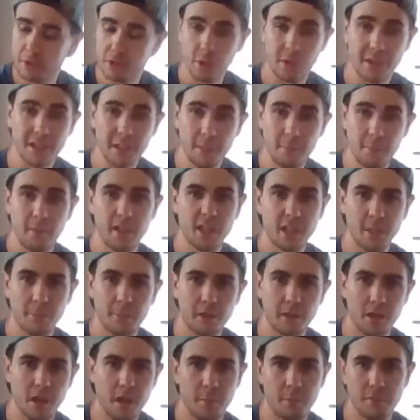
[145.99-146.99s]
So I did pick up
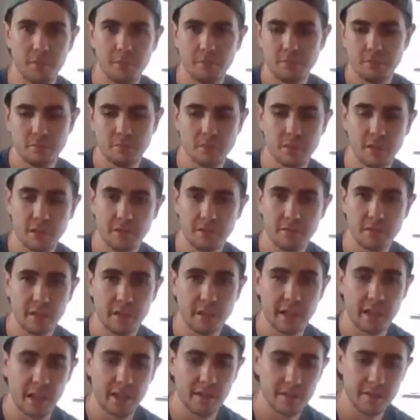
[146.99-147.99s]
a couple just
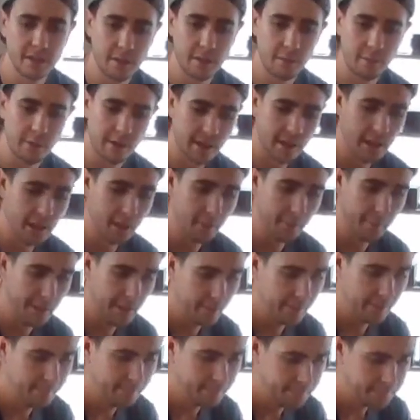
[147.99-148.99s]
in case I ran out of
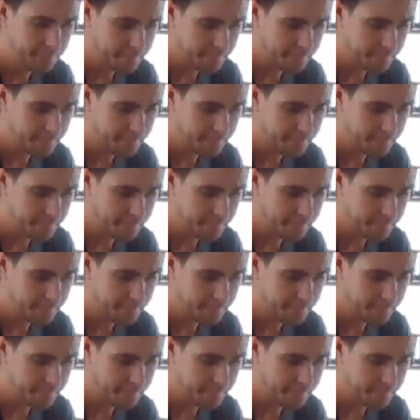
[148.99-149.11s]
paint.